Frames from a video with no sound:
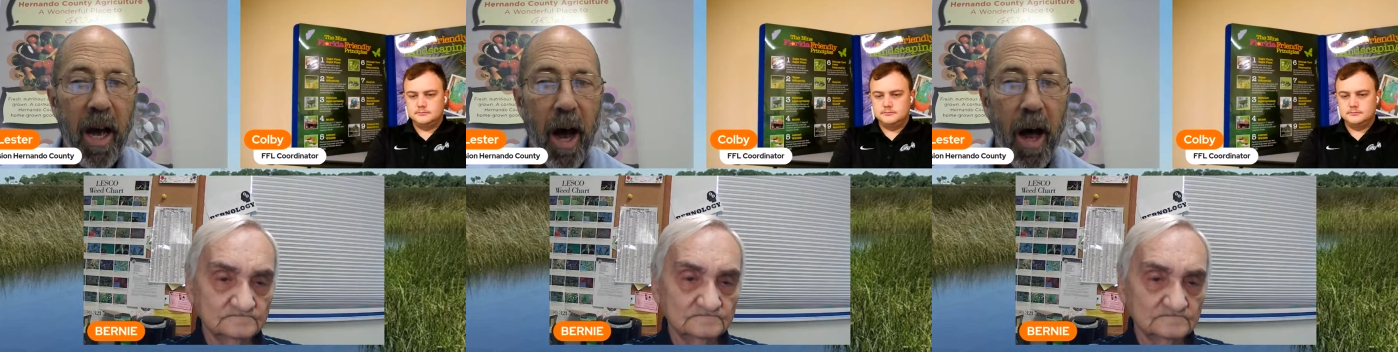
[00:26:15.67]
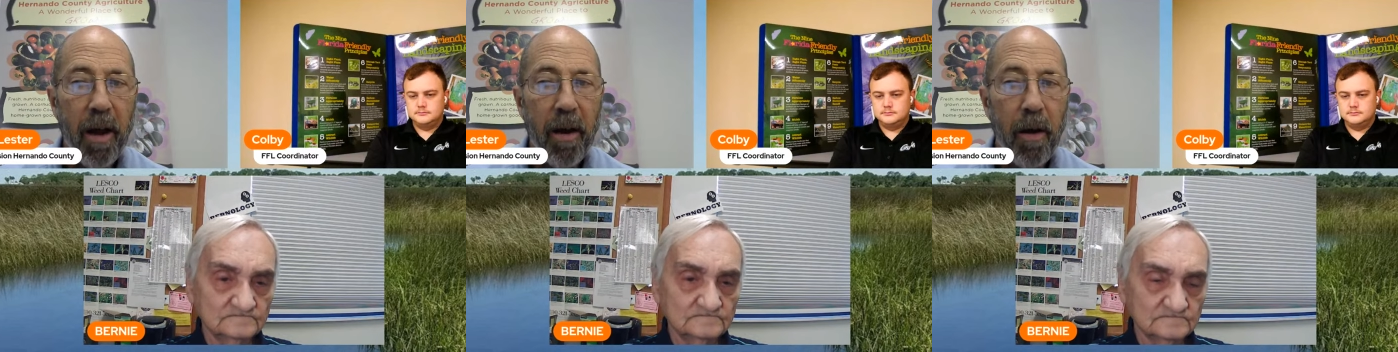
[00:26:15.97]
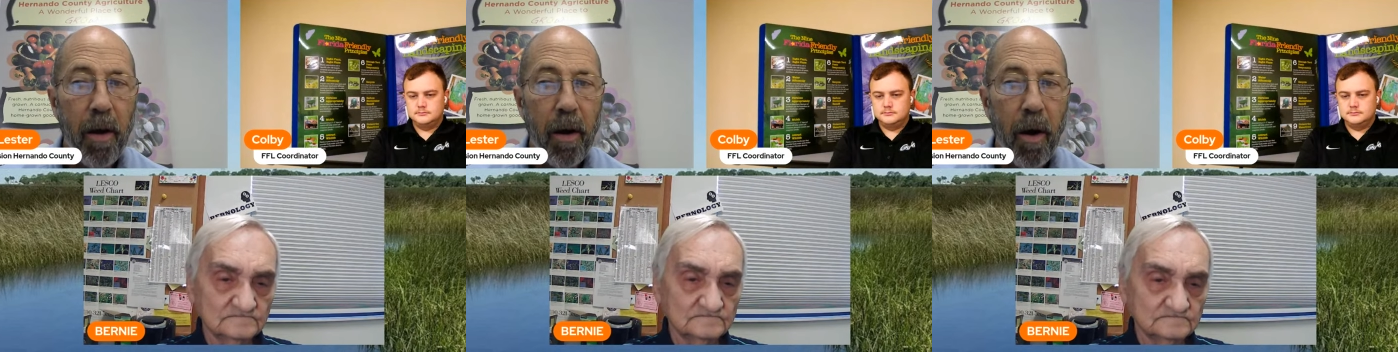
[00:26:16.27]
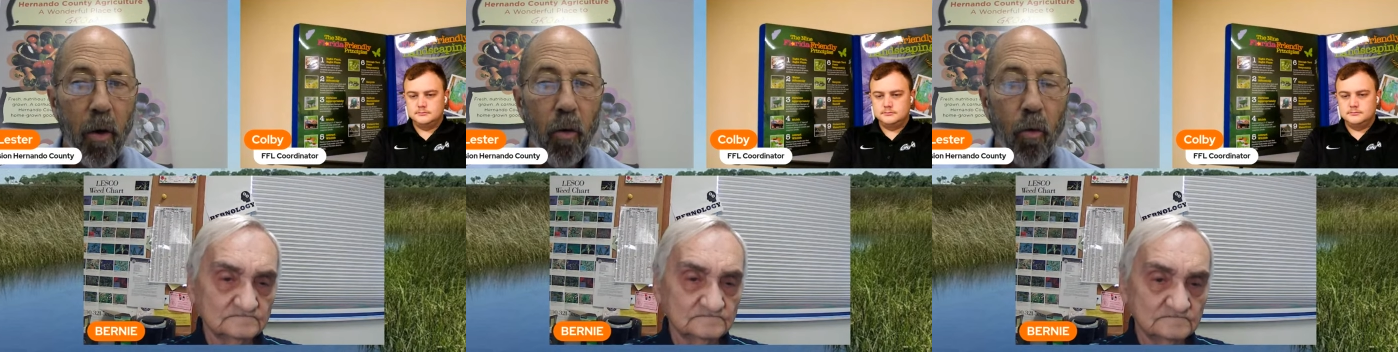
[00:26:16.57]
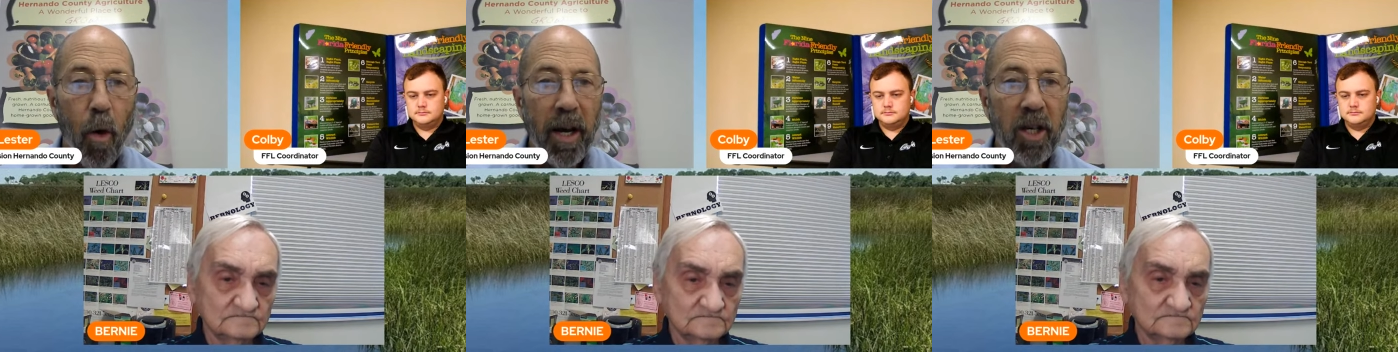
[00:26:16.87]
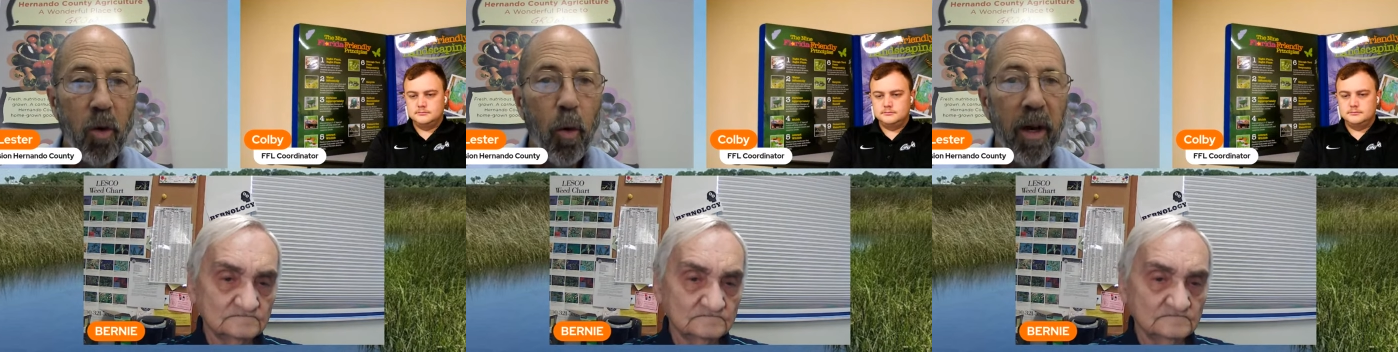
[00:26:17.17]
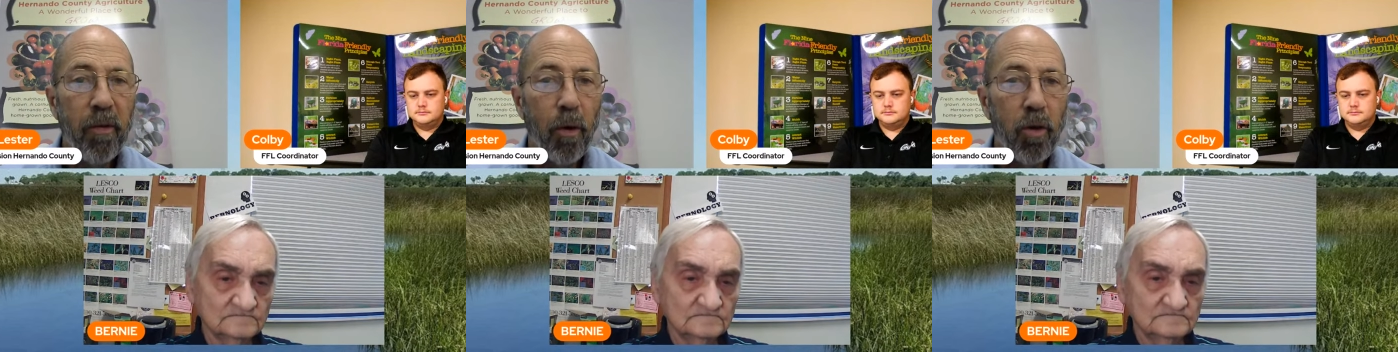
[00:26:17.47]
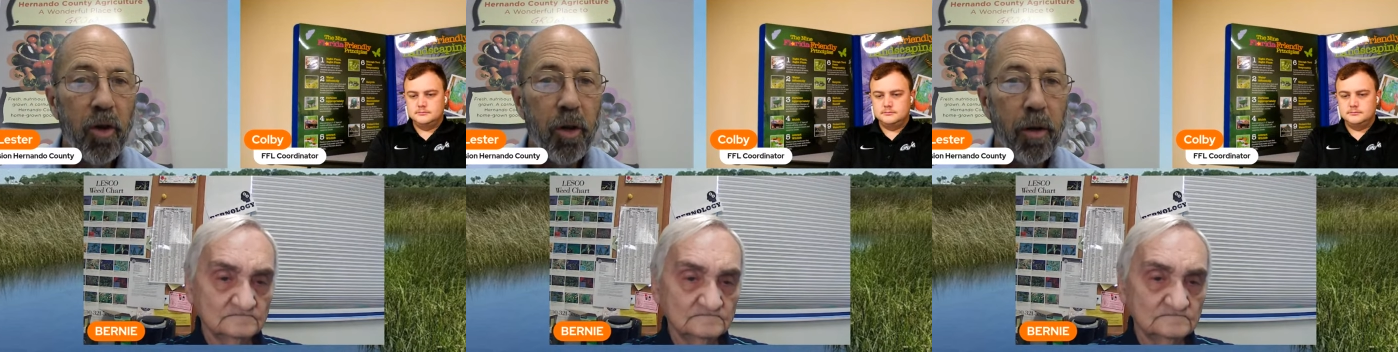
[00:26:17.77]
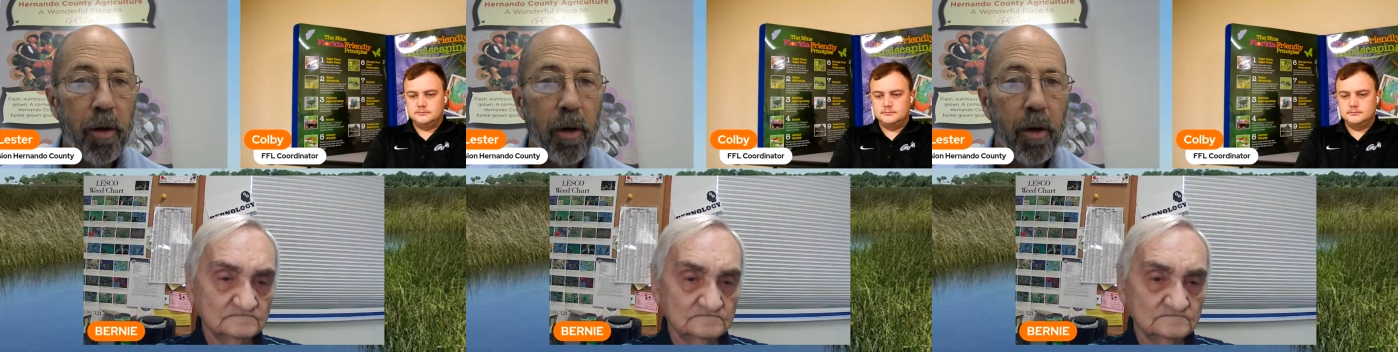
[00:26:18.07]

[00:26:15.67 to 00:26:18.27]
Speaker 1: got rice weevils.